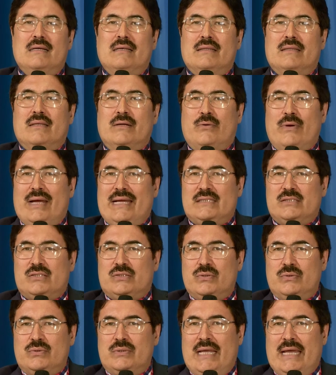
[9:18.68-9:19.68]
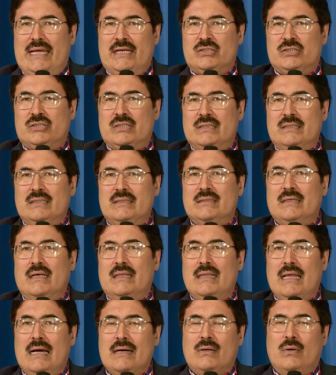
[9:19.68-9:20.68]
the Great Sioux Nation, the
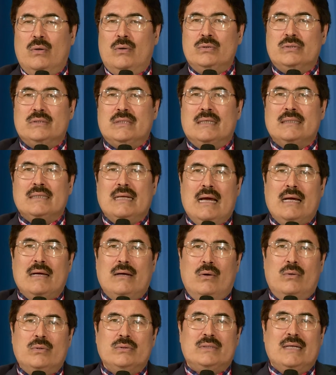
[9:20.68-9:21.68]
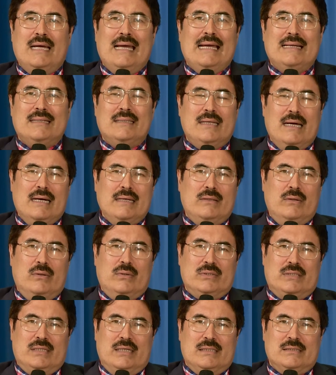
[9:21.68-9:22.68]
Lakota, Nakota, and
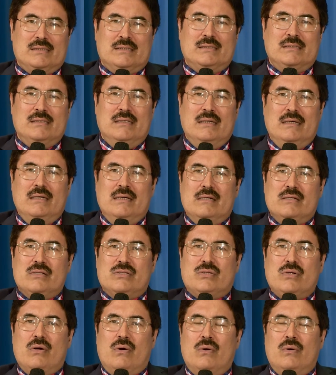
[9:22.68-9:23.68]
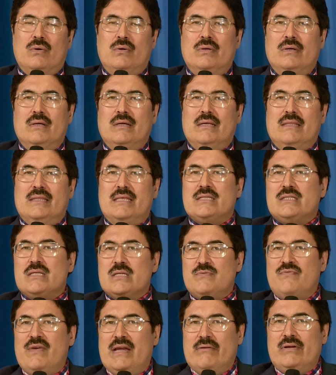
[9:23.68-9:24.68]
Dakotas. So this
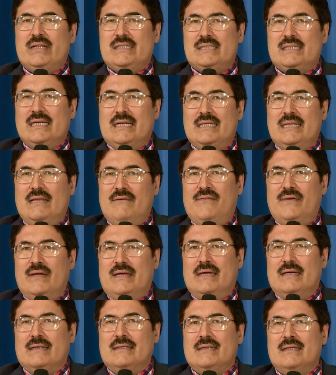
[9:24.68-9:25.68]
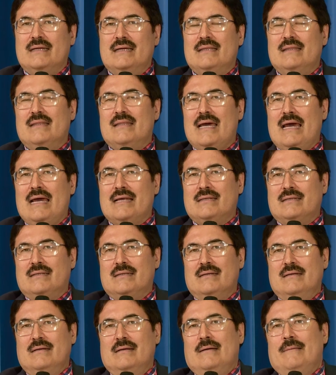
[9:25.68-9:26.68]
is very significant in that
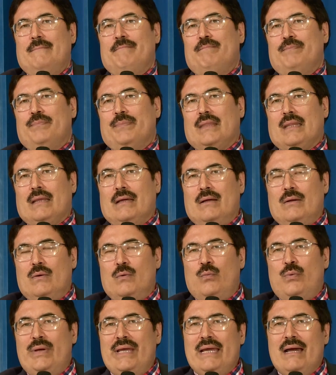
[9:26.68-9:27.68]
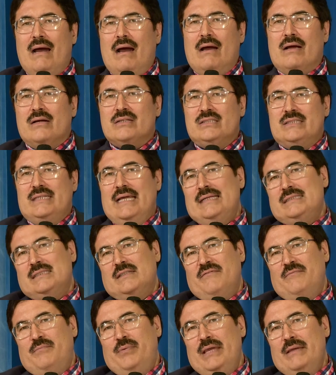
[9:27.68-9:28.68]
we are states
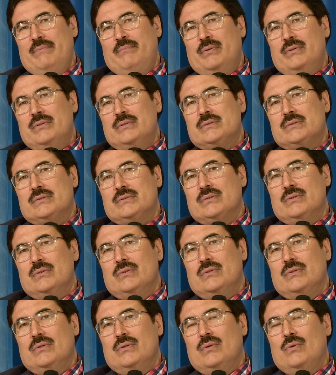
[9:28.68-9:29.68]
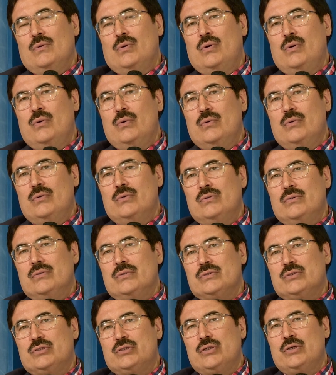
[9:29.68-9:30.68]
of peoples who
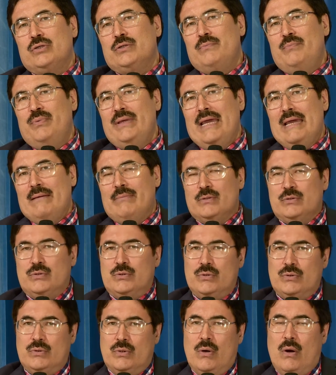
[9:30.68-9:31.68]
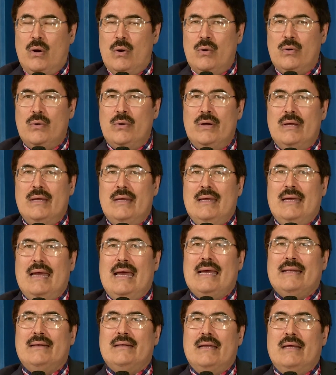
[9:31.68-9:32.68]
should be able to go
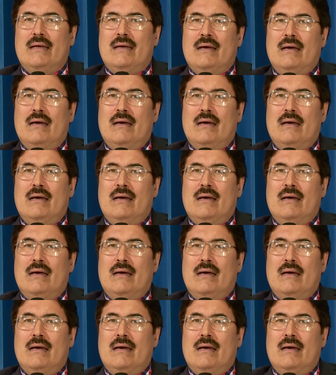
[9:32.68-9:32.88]
and